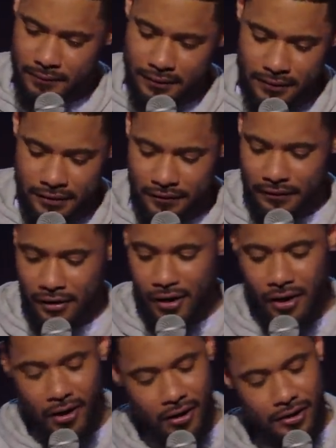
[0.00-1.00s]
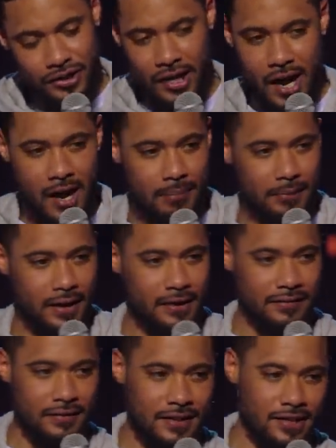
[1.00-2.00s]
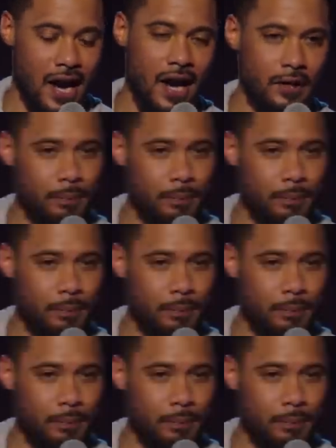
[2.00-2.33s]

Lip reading: It's just a hard job, man. I had to